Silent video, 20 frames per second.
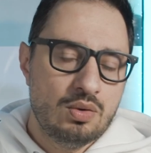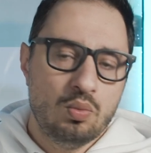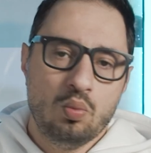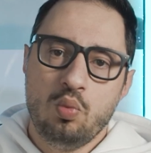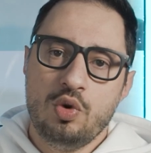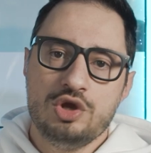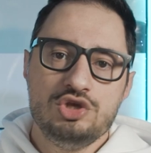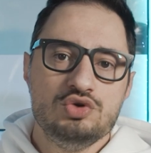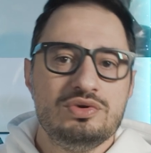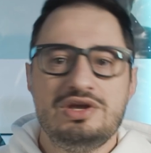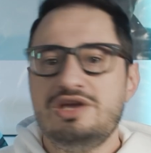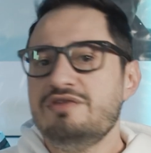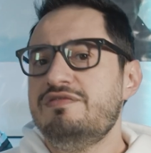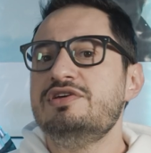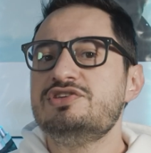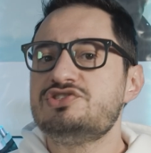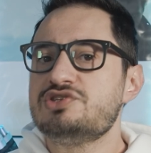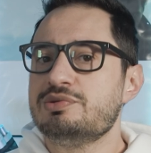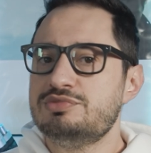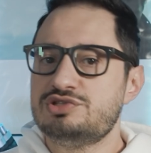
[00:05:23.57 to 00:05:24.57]
when you give
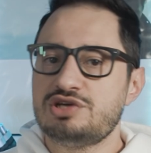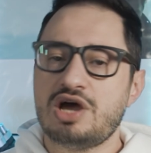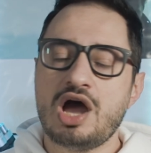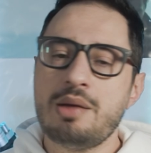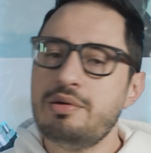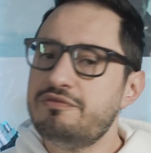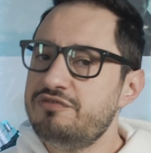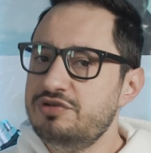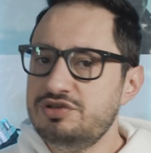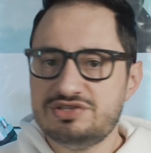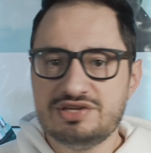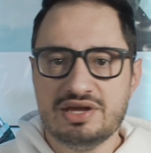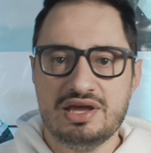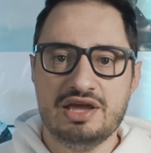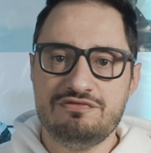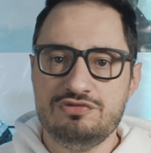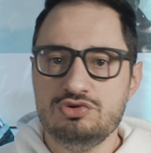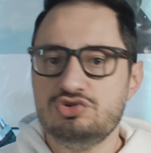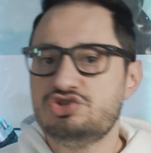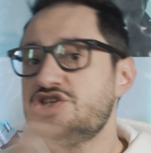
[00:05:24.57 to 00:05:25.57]
it some time,
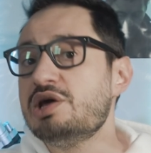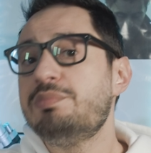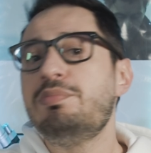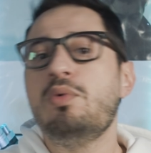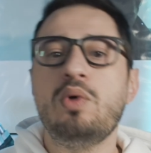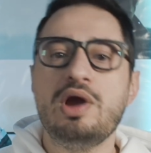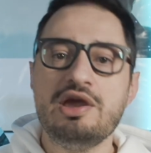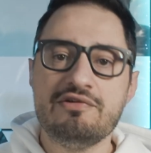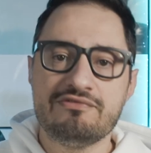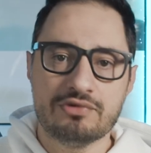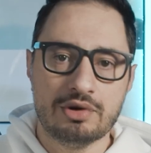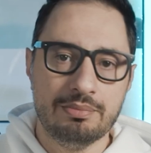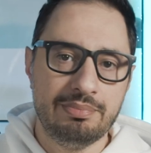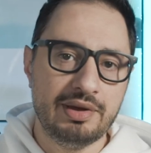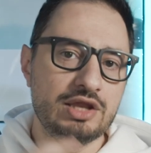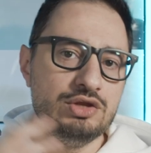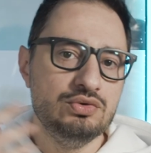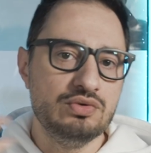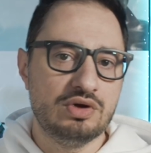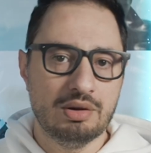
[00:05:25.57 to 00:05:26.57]
if you step away for a bit
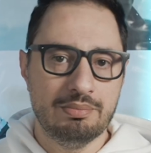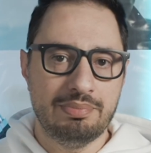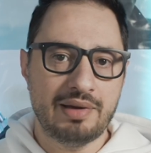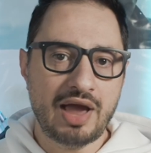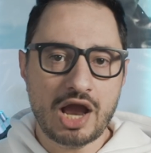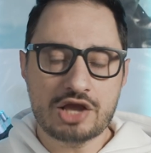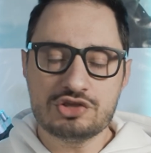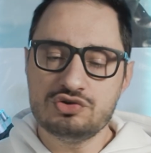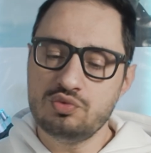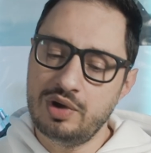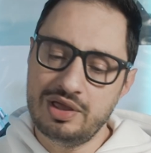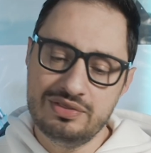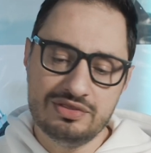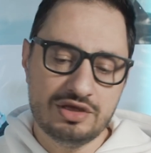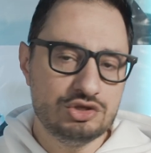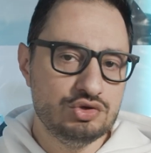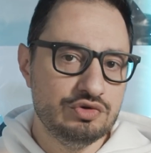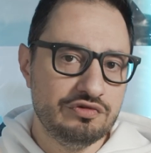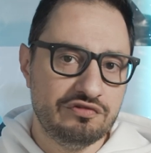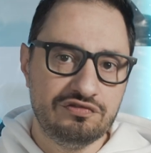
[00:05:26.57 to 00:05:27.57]
and you come back to it and
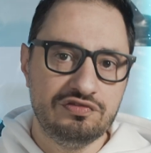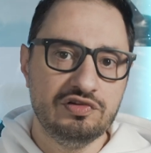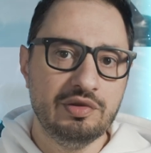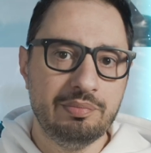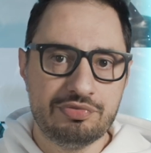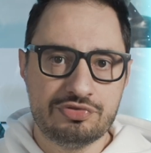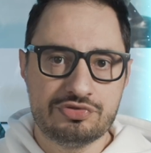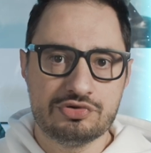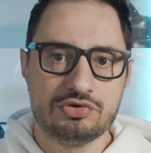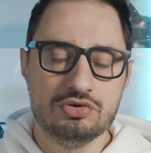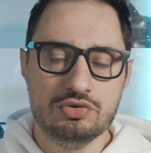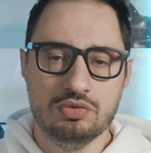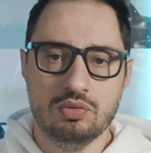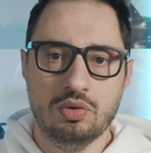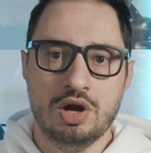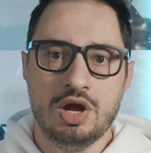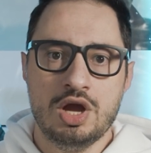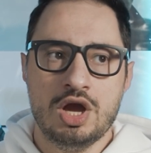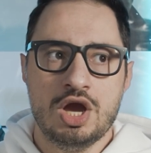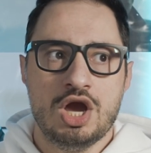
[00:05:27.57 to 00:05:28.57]
then you flip
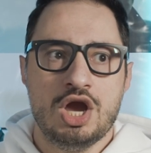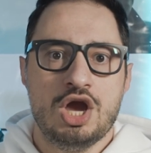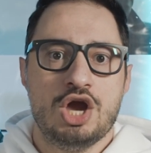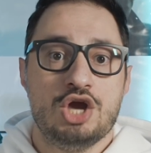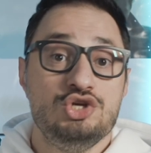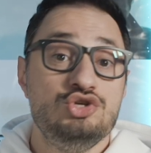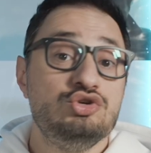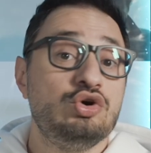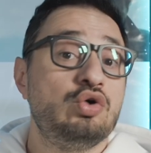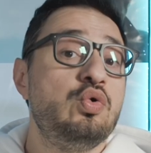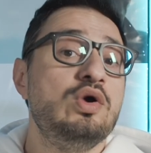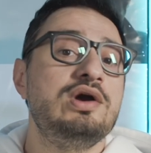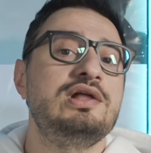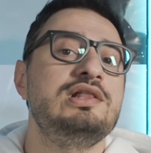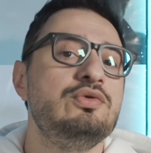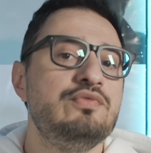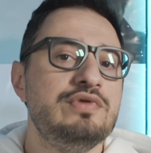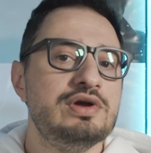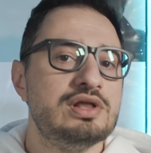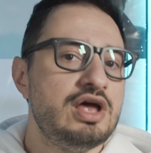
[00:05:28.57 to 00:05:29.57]
through, you'll
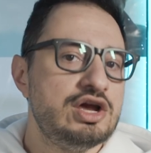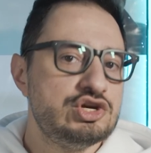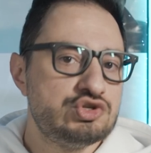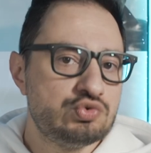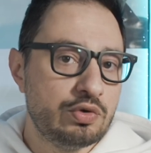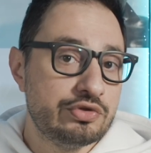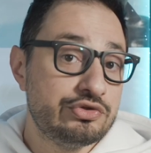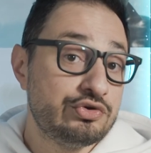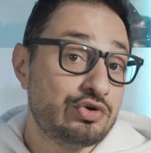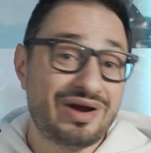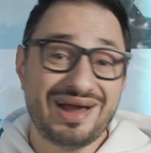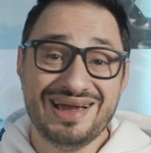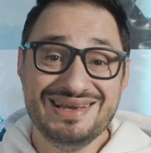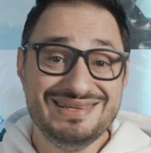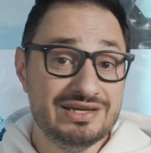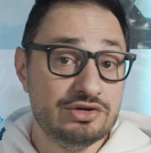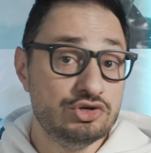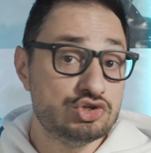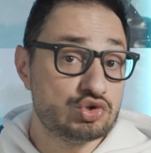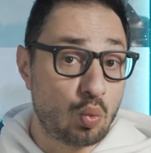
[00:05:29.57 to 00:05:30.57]
quickly realize whether your
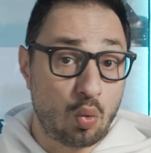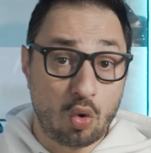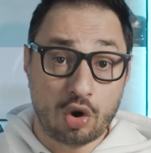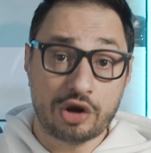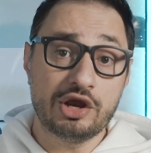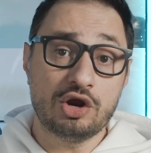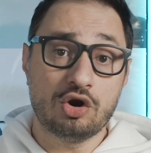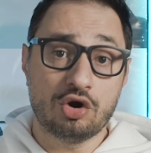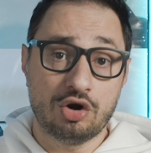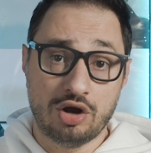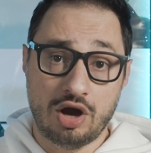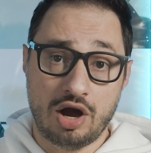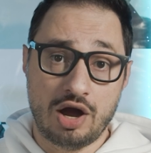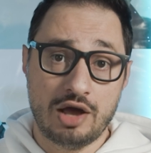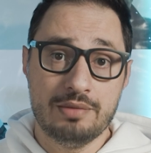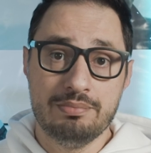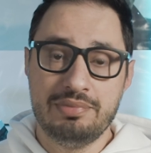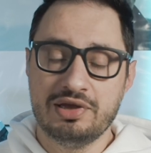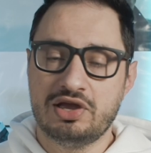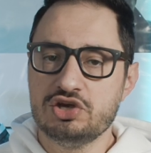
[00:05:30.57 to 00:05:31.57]
idea is working or
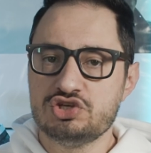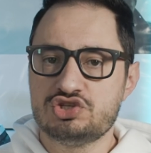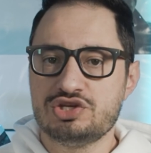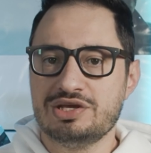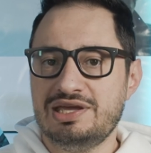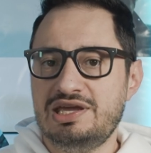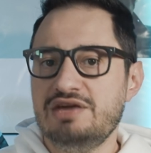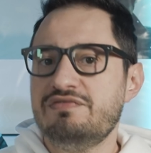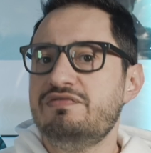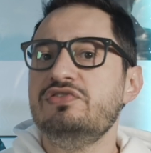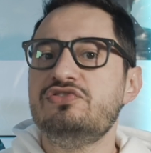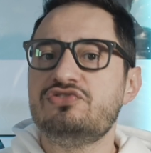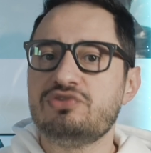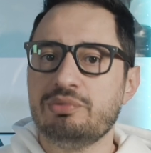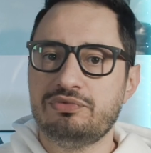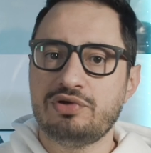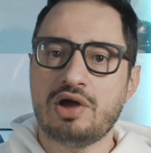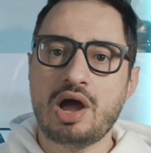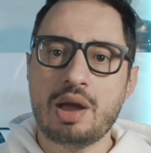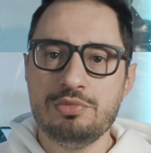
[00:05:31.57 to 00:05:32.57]
not, because given some
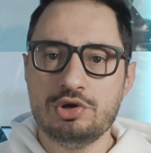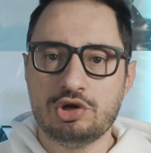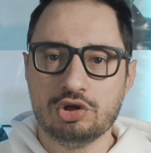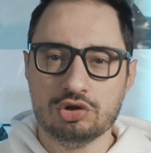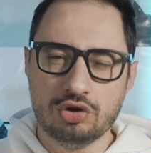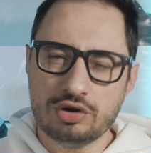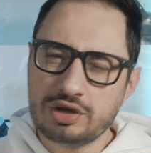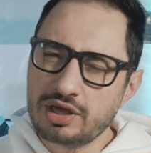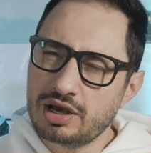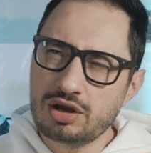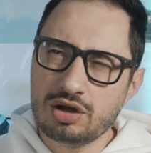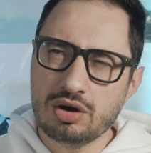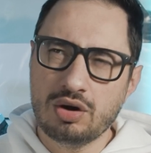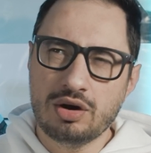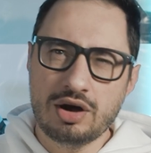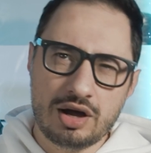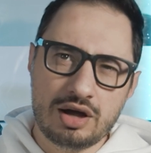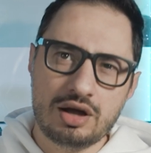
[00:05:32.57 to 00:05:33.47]
time, you can look at it and go,